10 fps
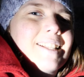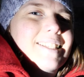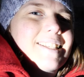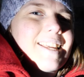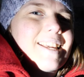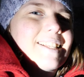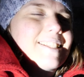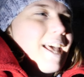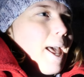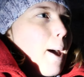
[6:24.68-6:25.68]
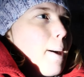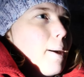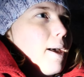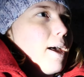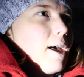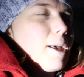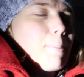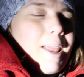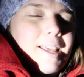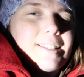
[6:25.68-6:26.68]
to need a
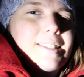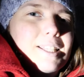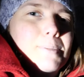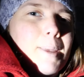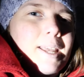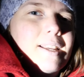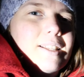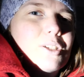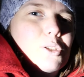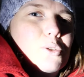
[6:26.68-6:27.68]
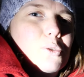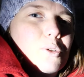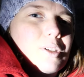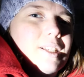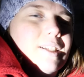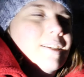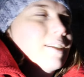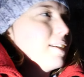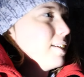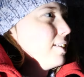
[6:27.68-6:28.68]
place this big to store it
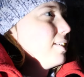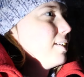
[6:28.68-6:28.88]
in.